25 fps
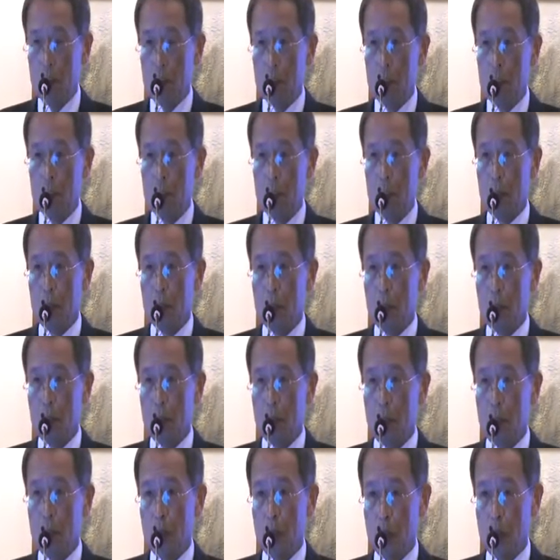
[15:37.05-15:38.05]
your
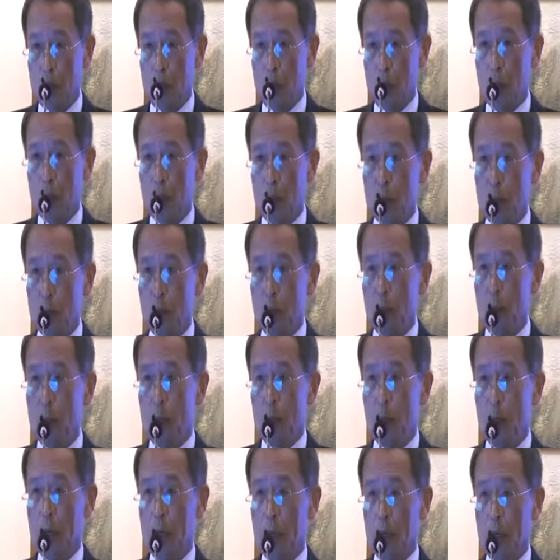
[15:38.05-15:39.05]
exports should be
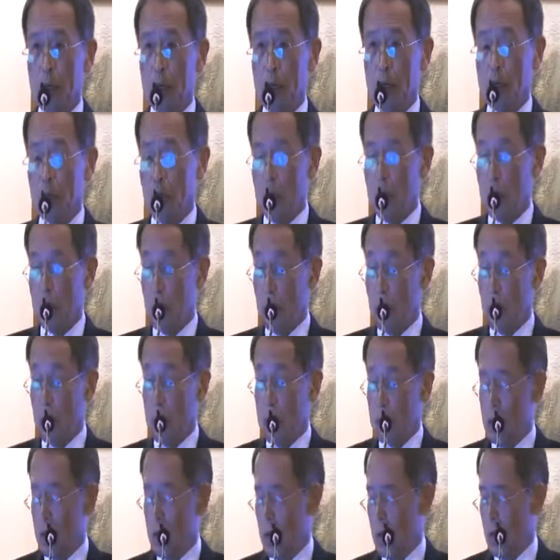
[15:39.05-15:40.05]
increased.
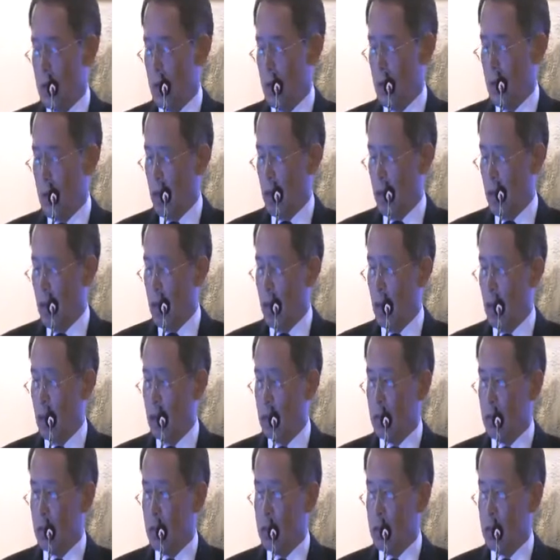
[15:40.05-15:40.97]
And